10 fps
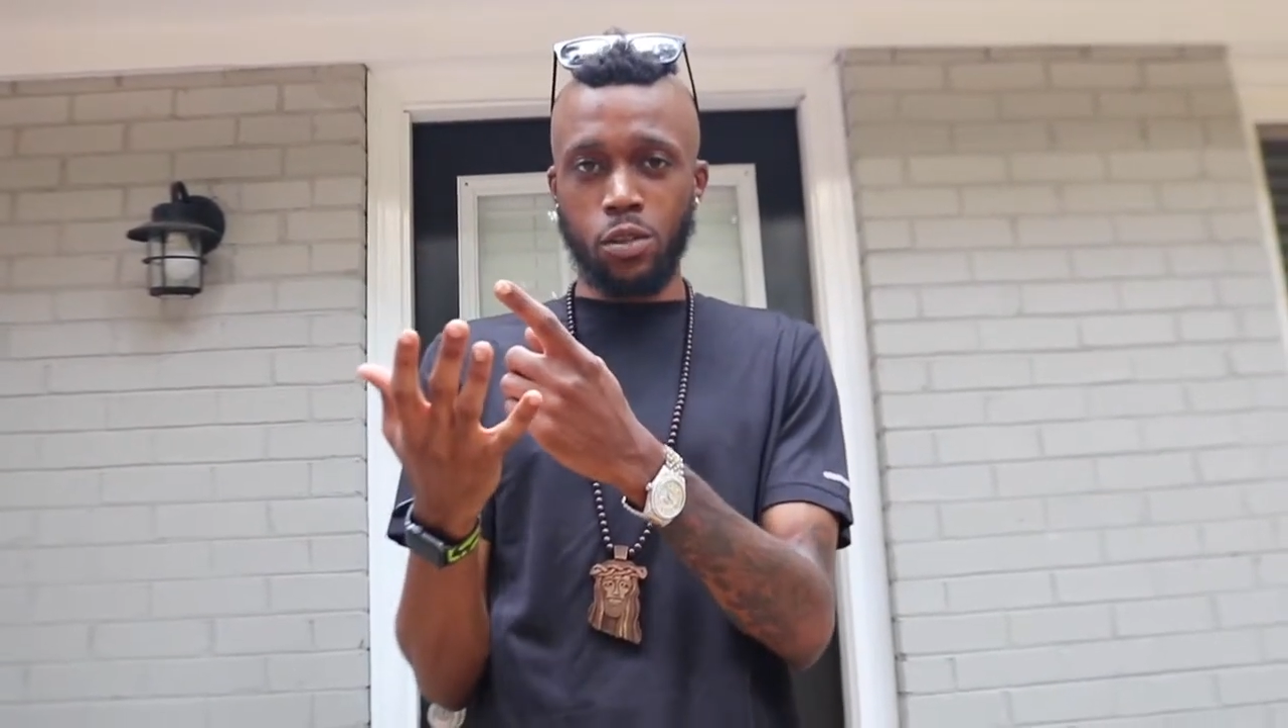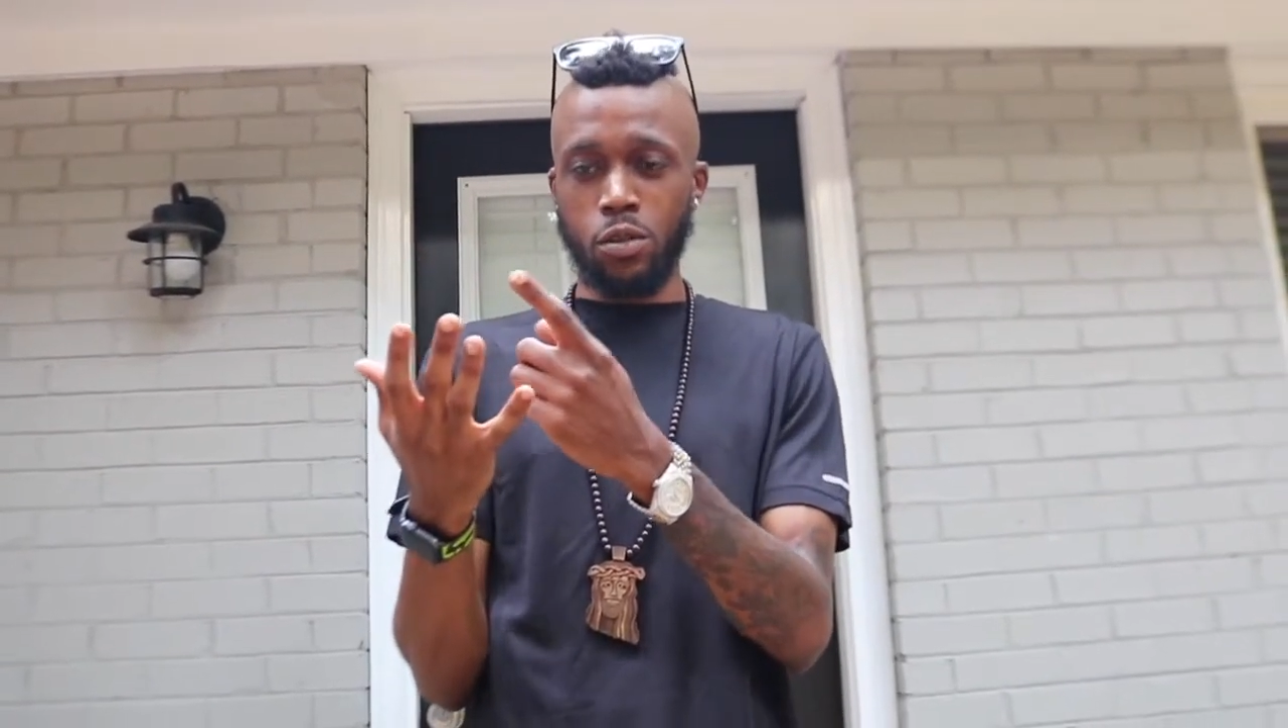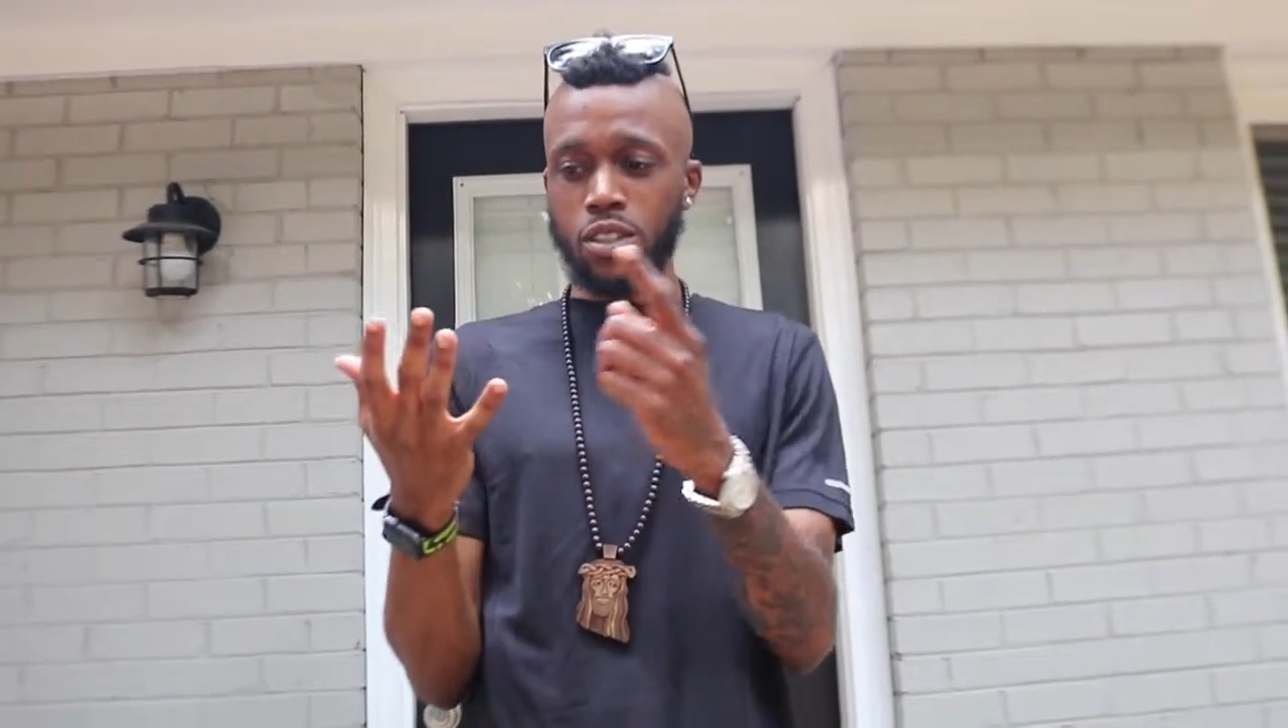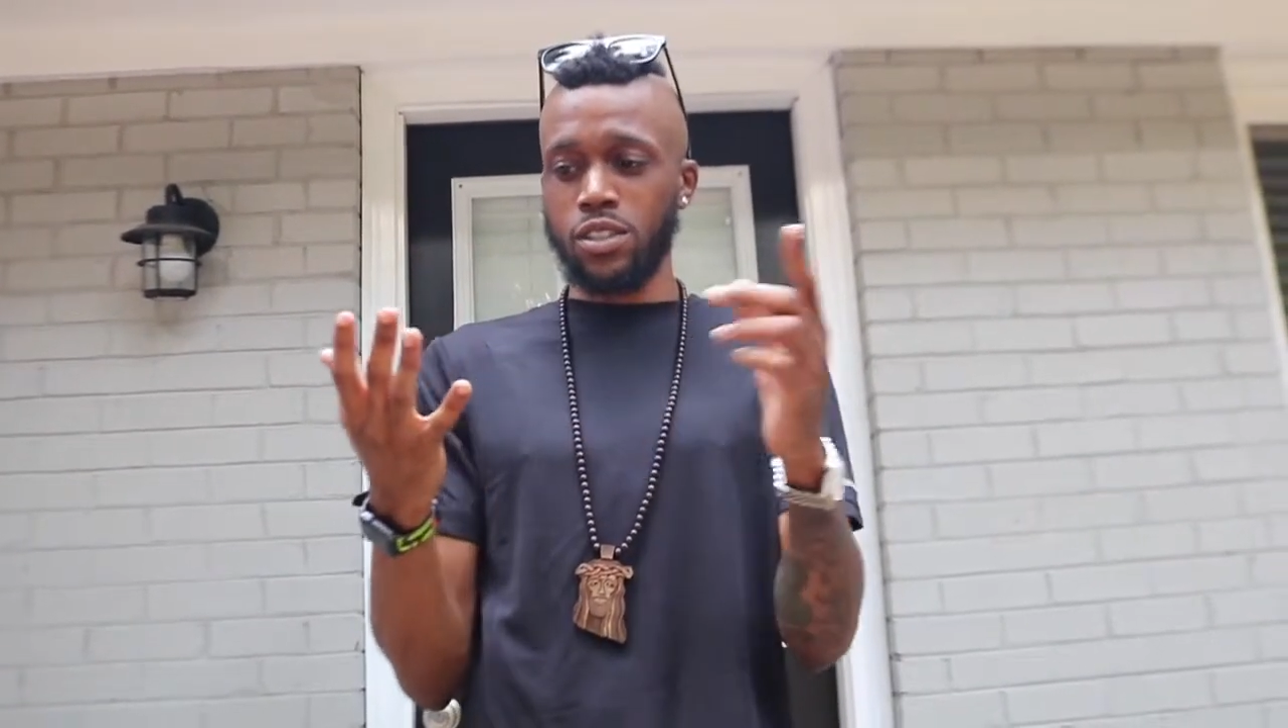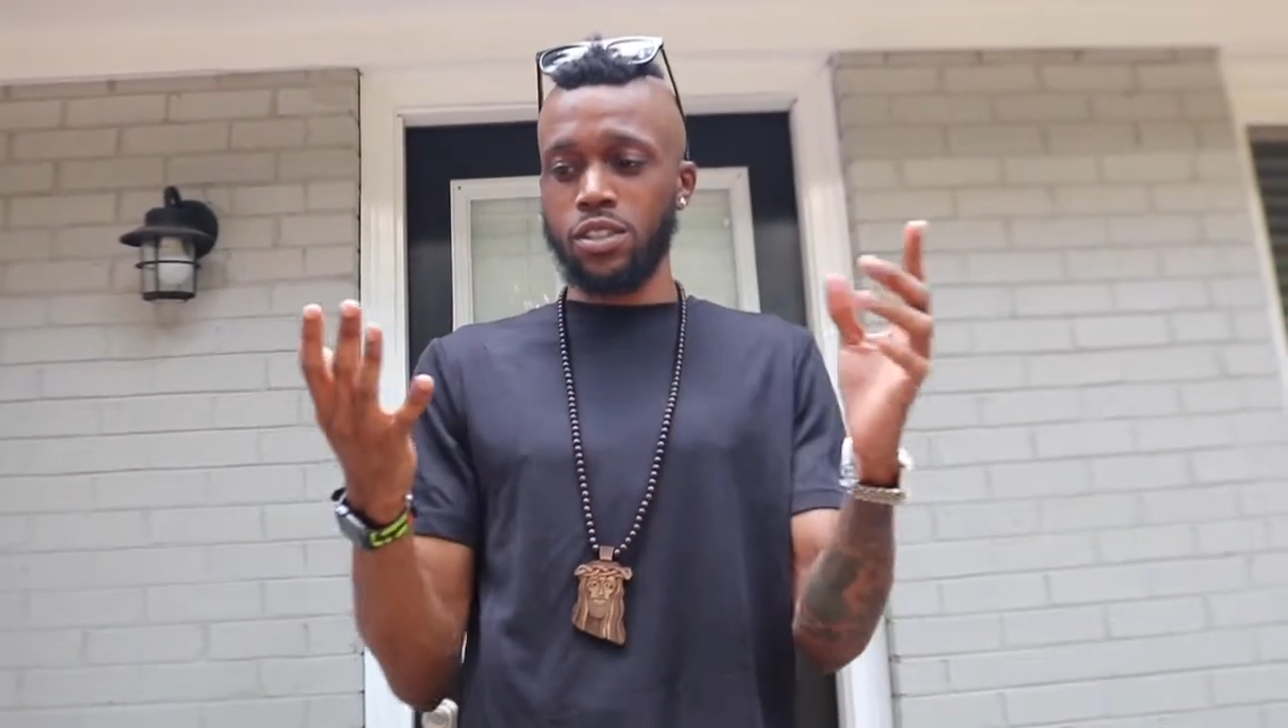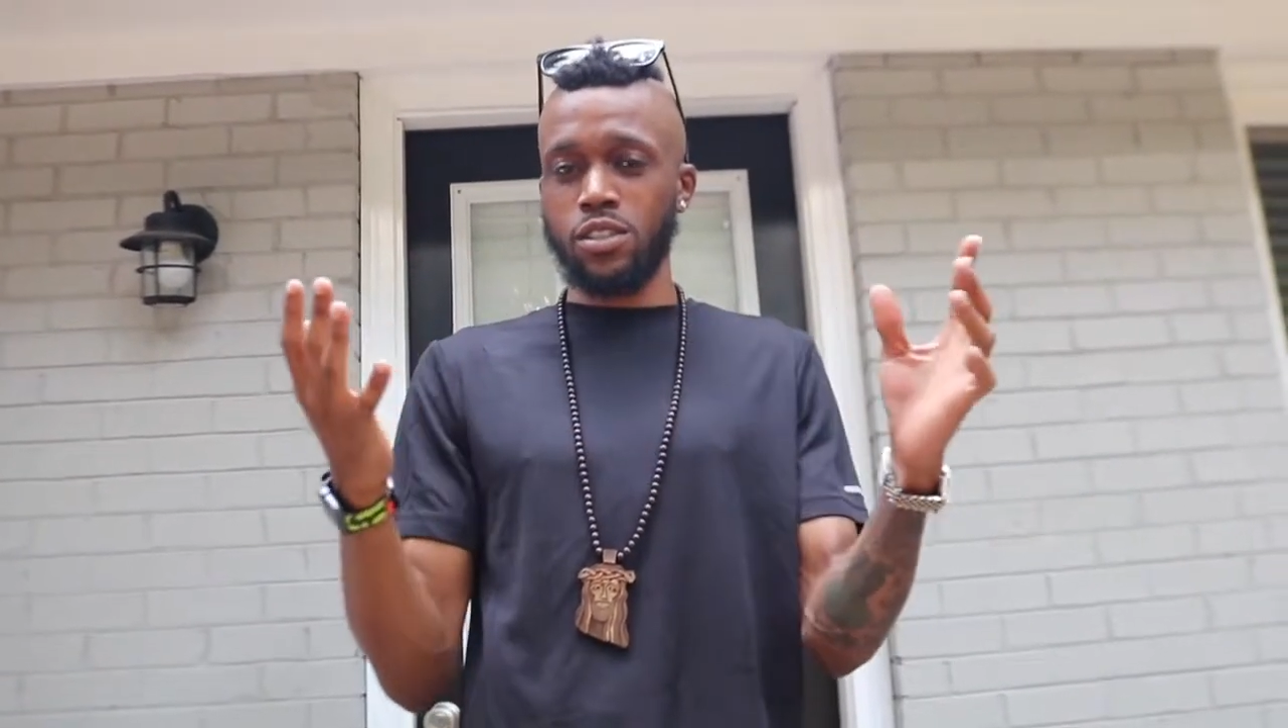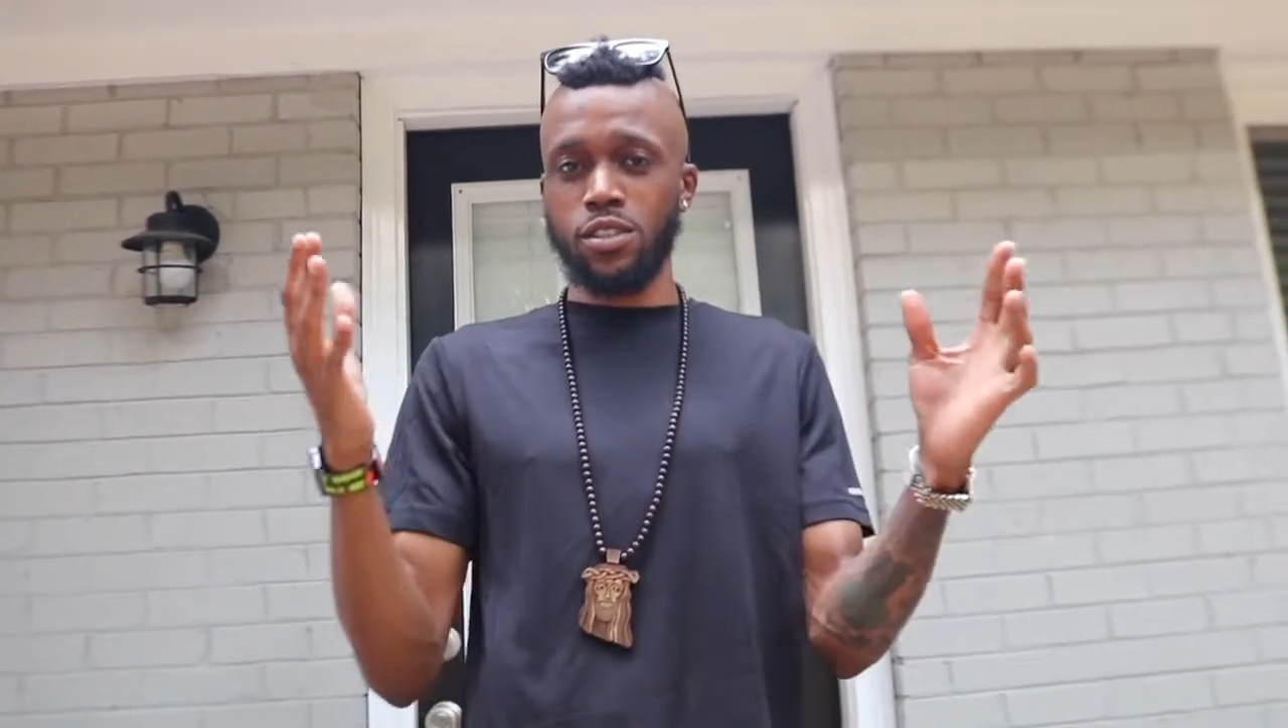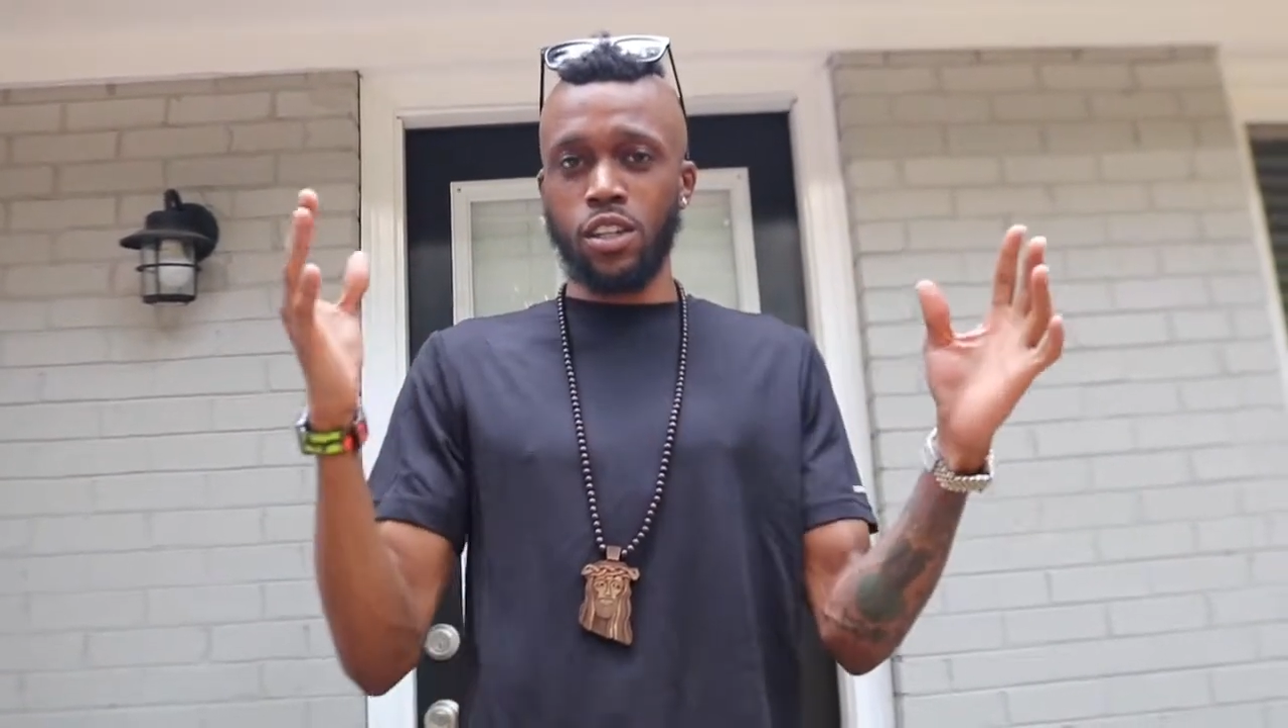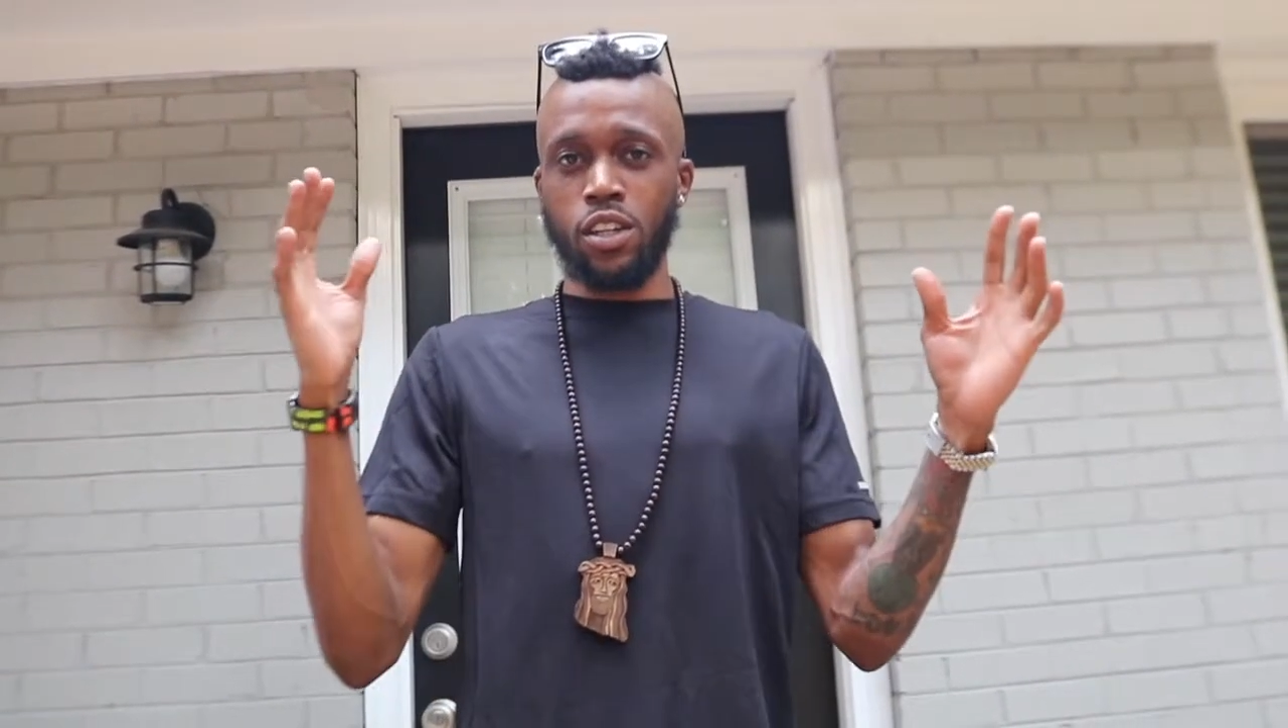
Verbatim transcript: questions,